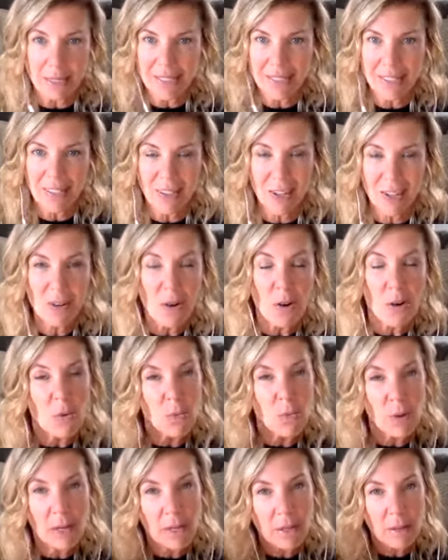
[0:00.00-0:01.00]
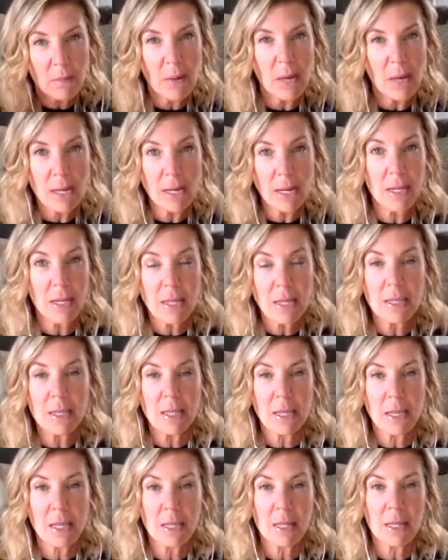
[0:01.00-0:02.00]
You know, we can make
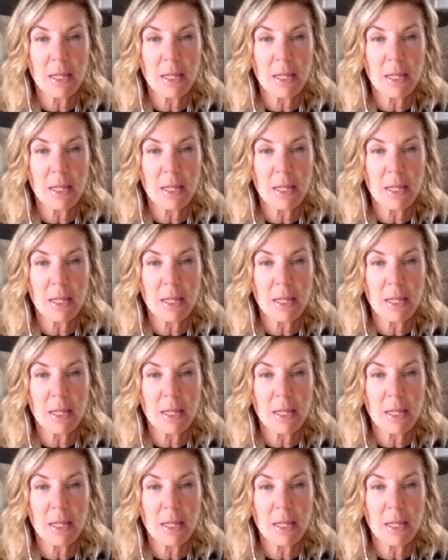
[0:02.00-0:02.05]
anything